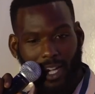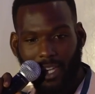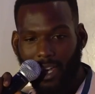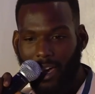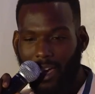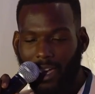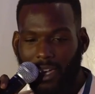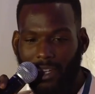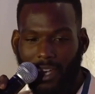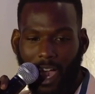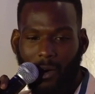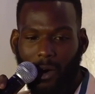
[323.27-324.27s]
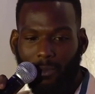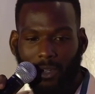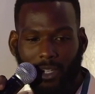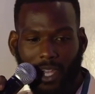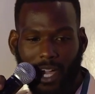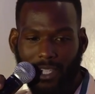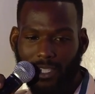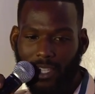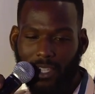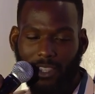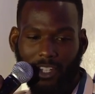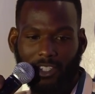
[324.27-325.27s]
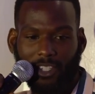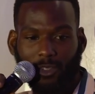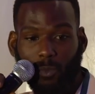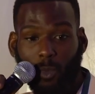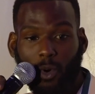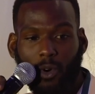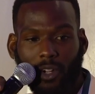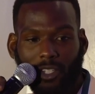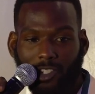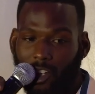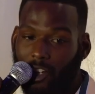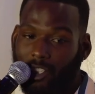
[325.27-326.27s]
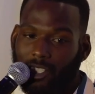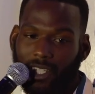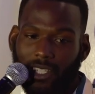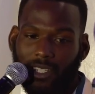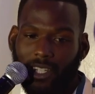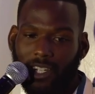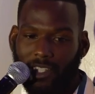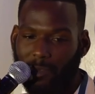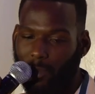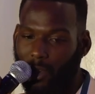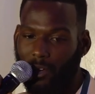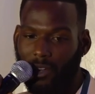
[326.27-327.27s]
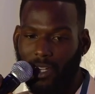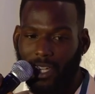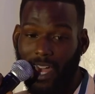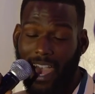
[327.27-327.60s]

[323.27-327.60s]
And now I'm realizing that there's just more searching and exploring,